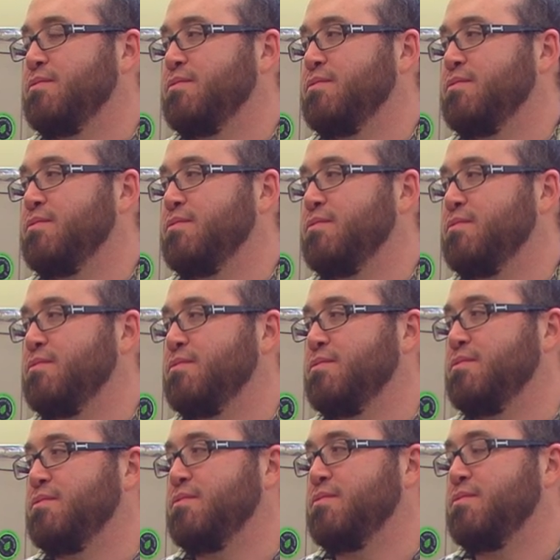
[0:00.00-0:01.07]

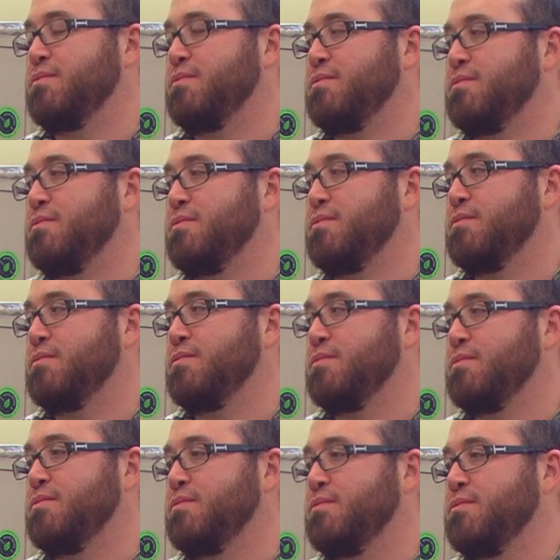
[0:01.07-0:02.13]

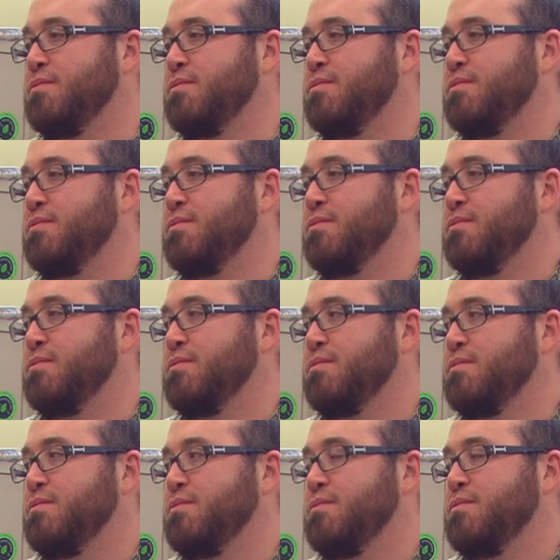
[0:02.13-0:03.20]

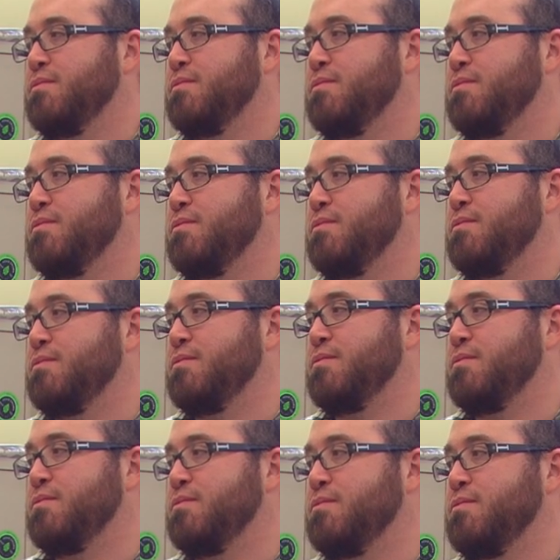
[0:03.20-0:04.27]

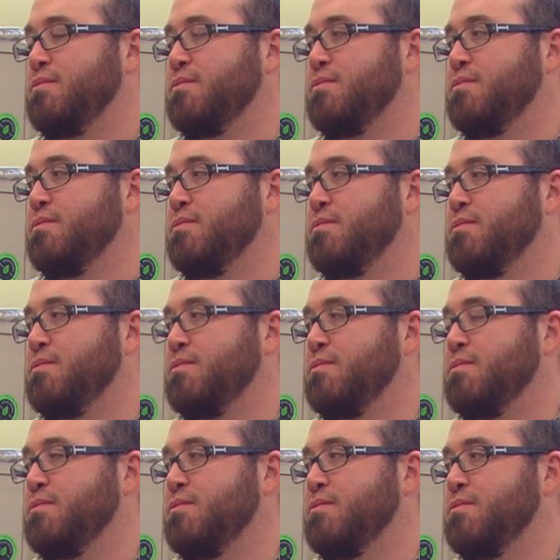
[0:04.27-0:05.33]

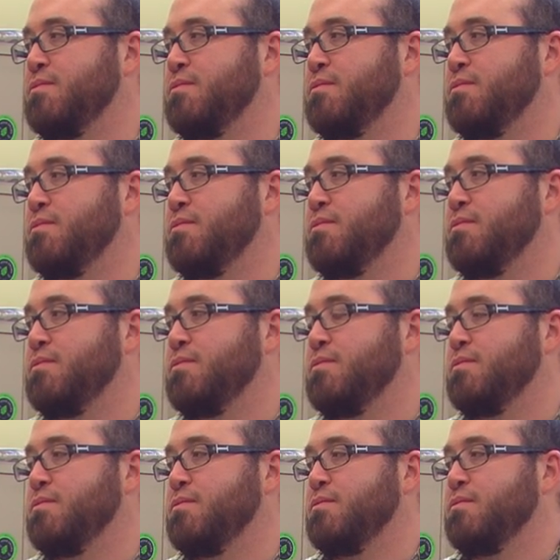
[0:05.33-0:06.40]

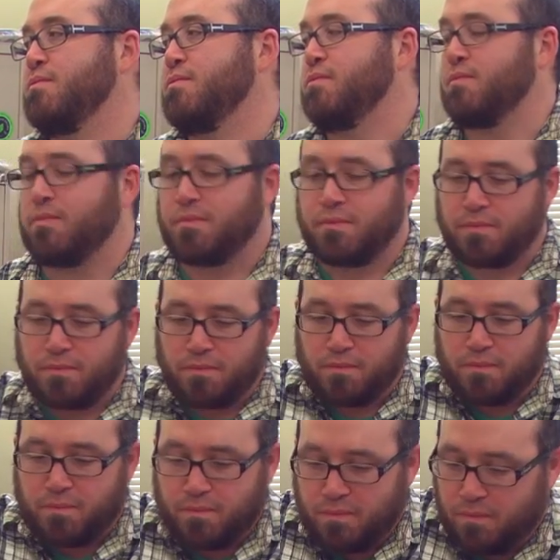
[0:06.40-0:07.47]

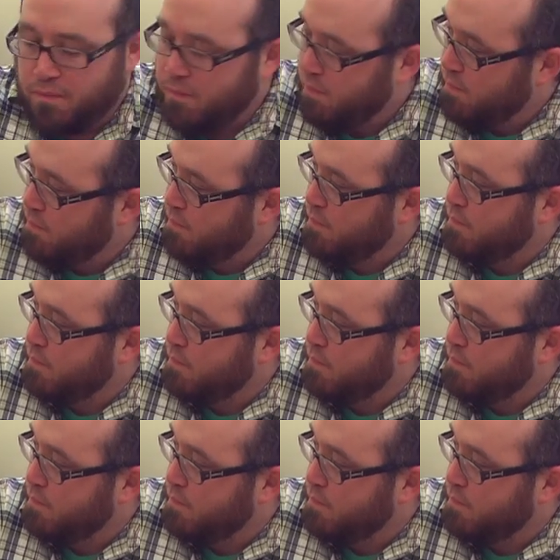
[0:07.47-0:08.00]
(not speaking)